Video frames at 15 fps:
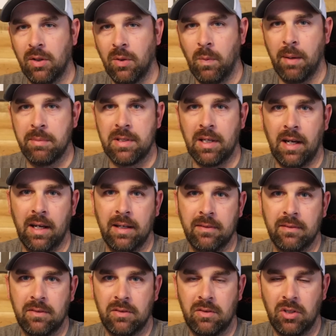to the website
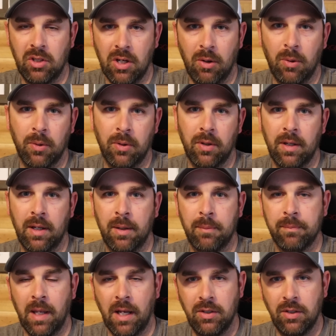to go order
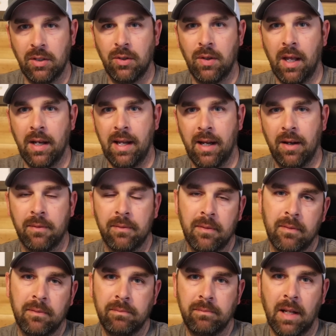them, and you can do that now.
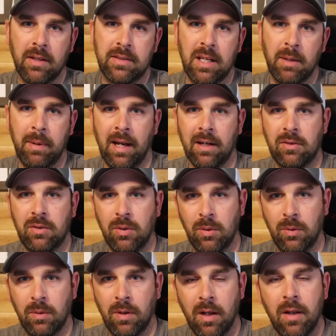Now let's get back
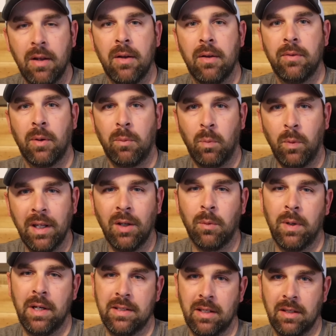to the
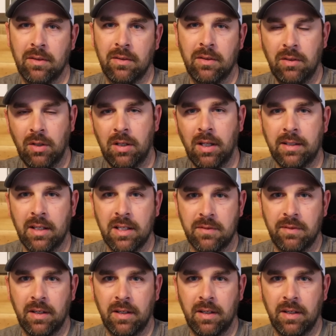real reason you clicked on this